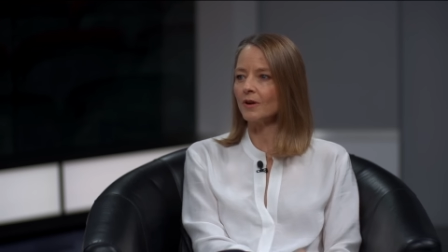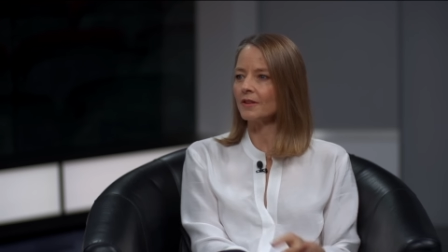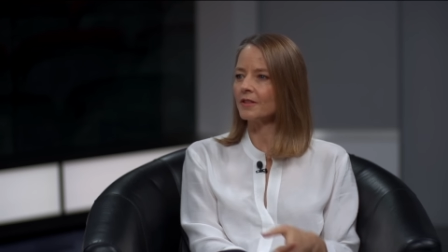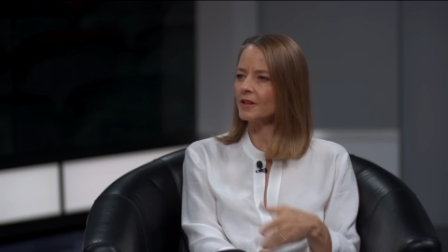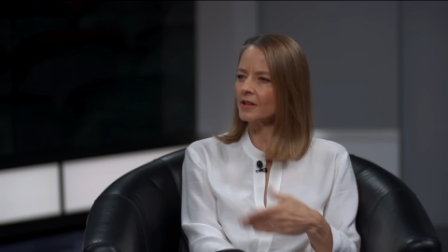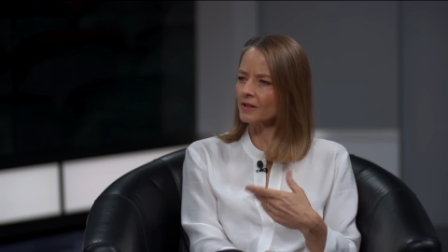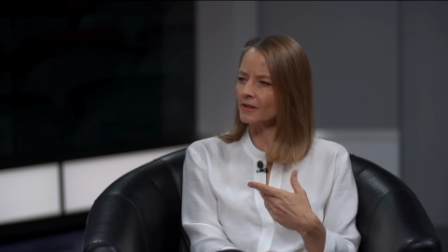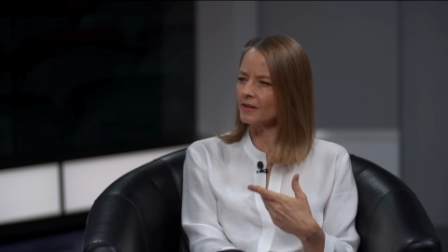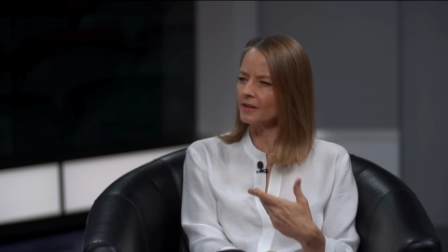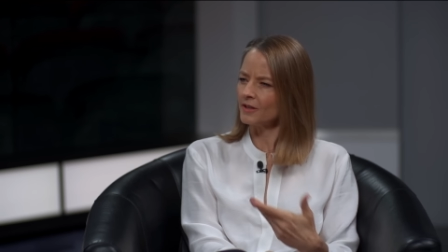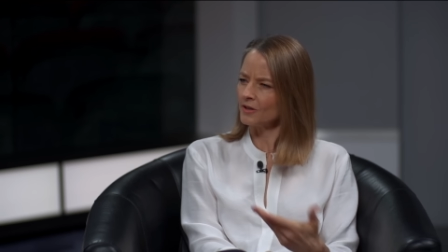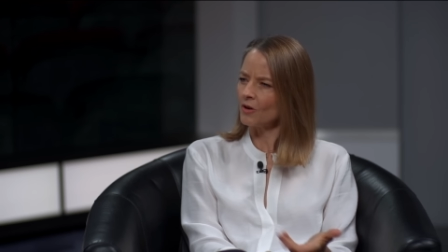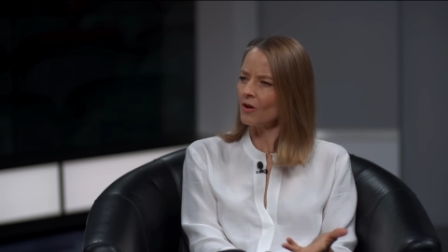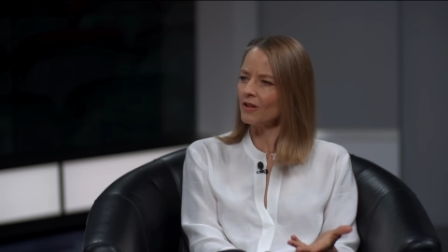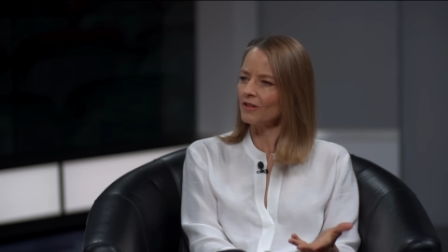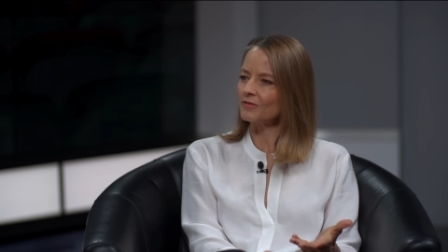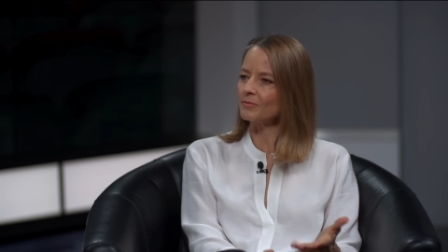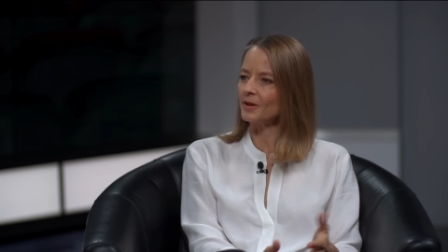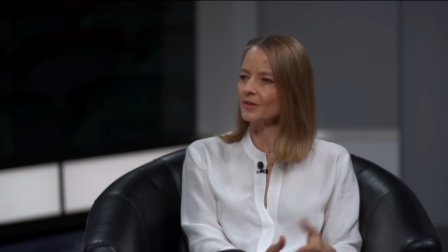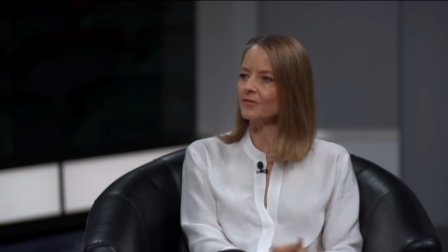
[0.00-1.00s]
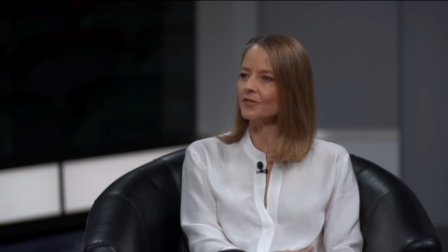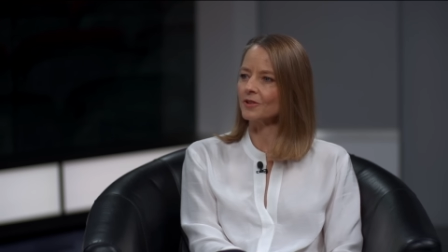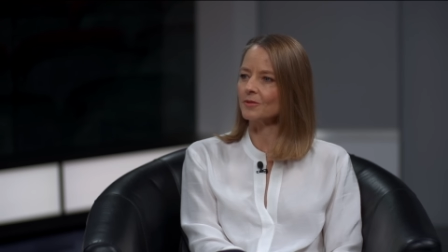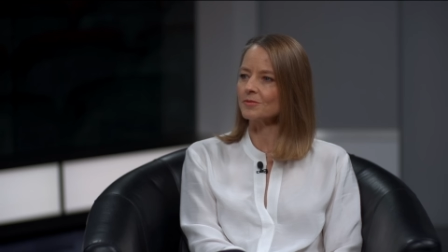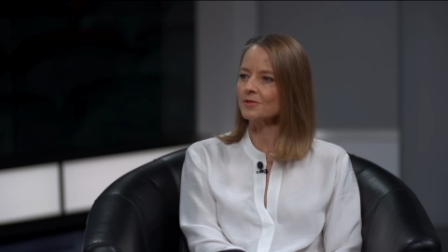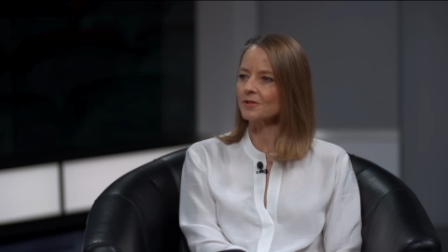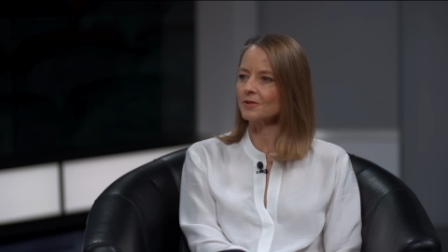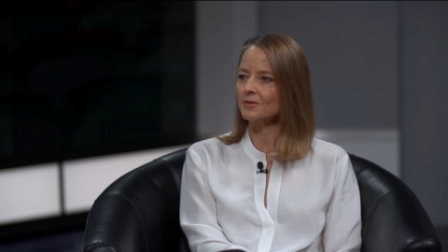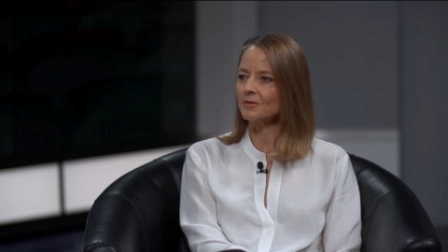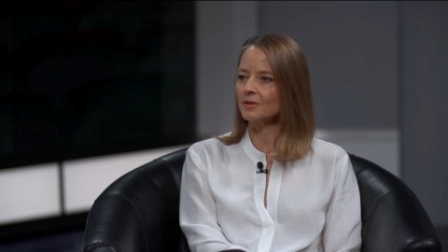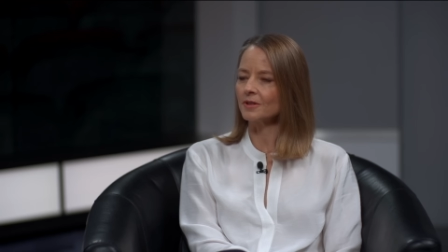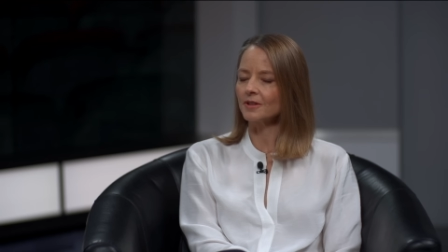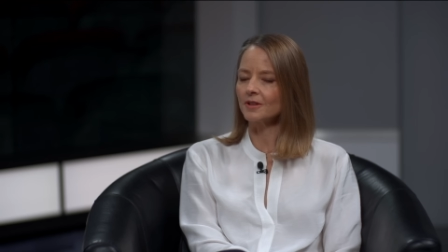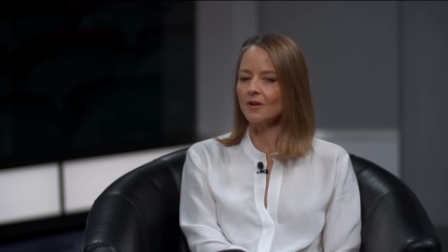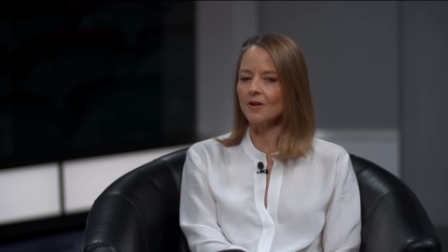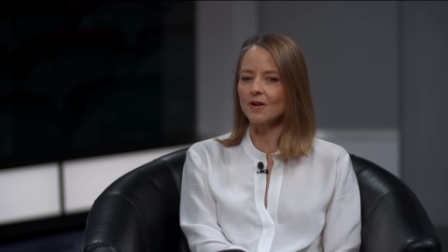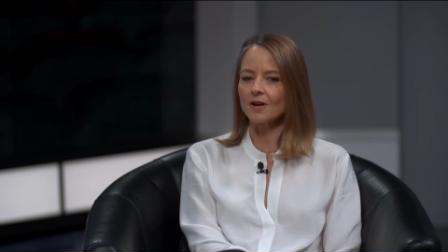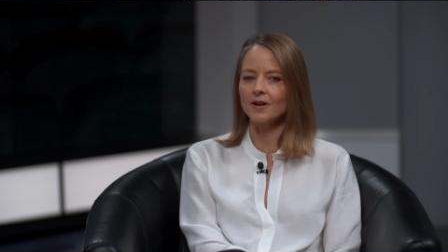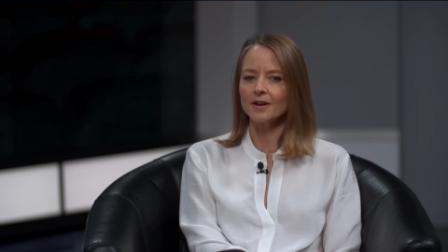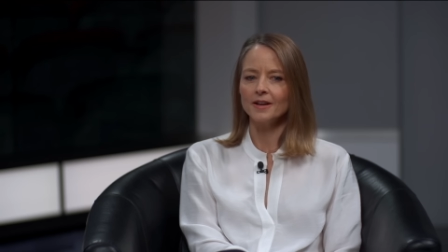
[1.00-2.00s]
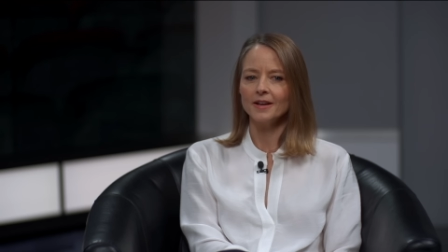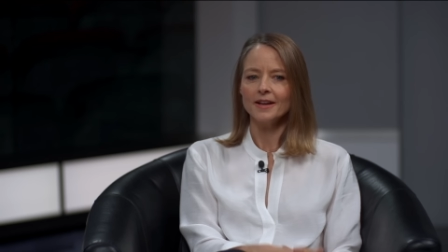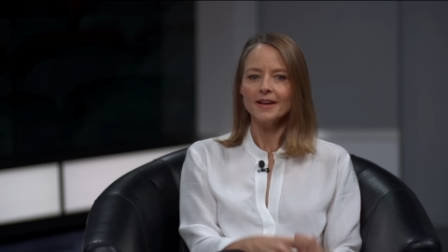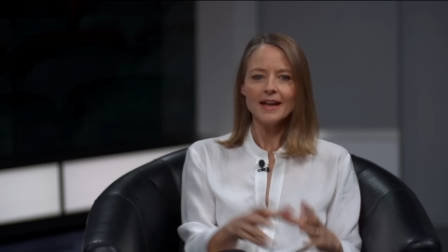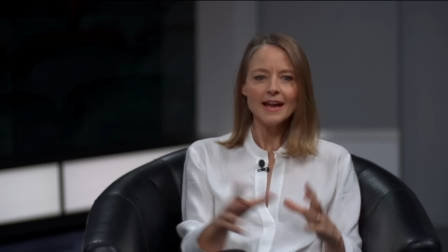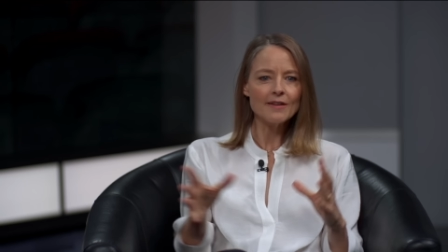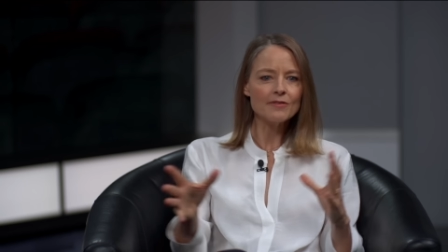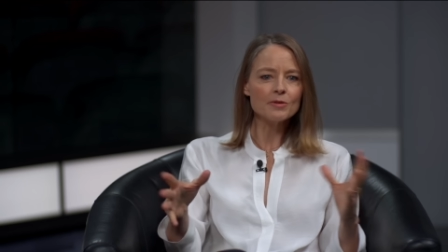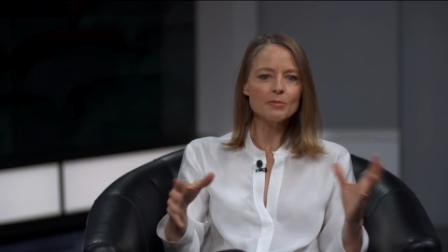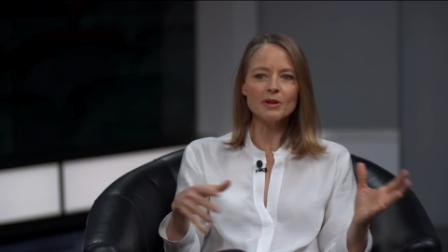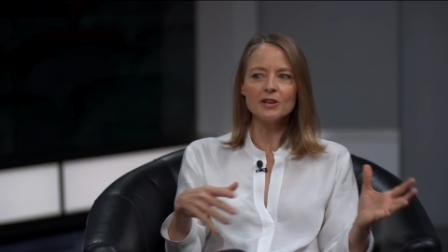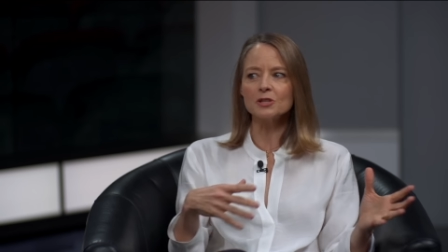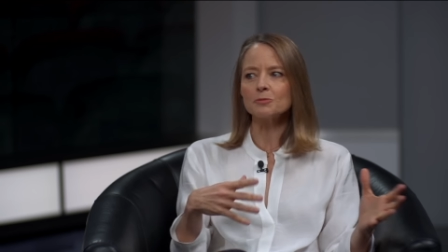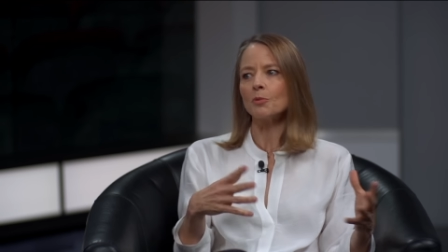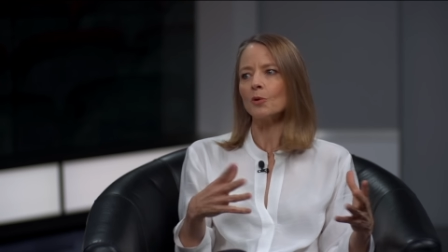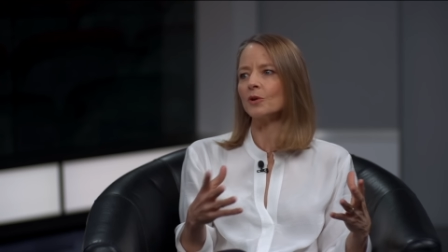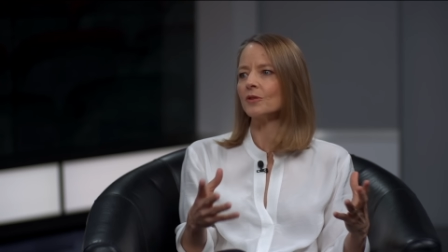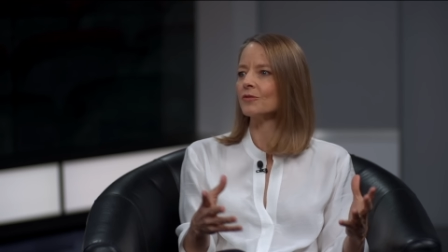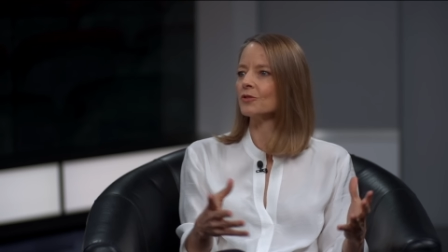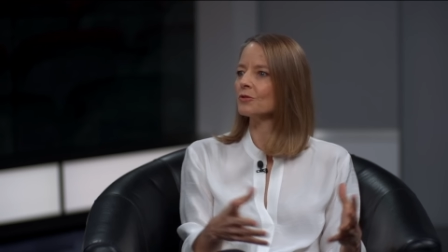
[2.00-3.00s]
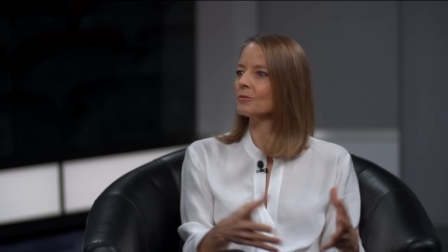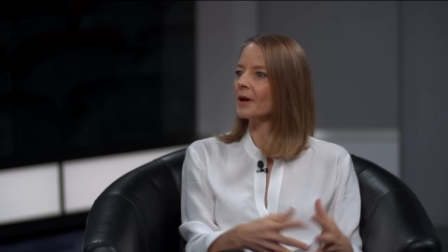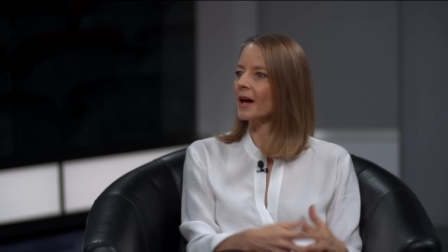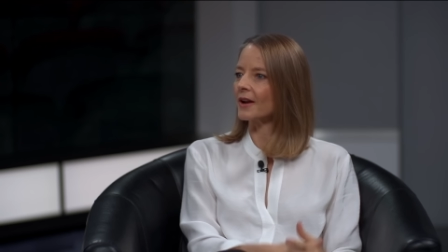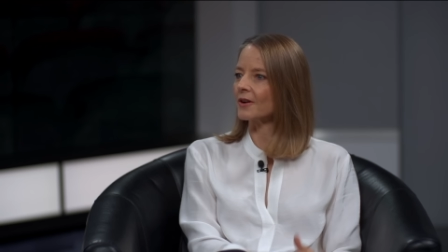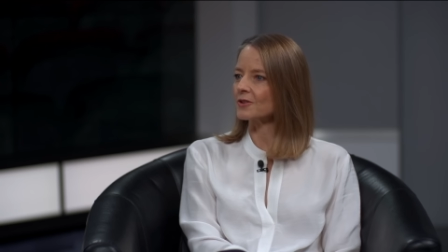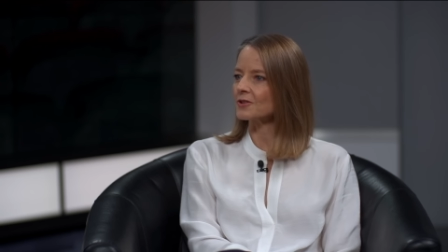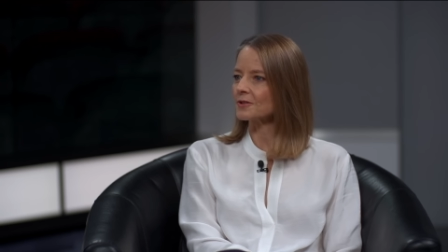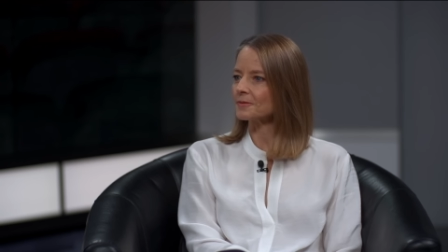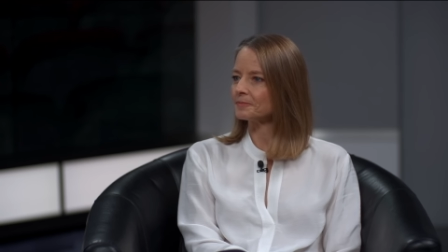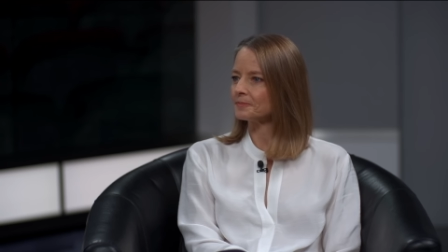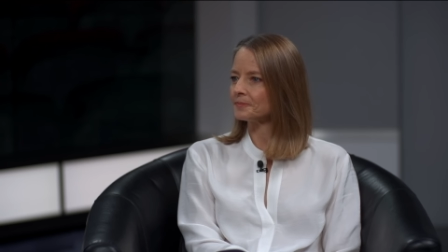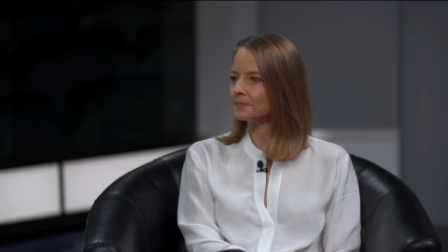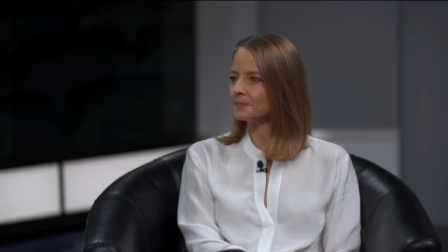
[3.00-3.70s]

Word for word: I think in all of my films, there really are everybody's point of view matters.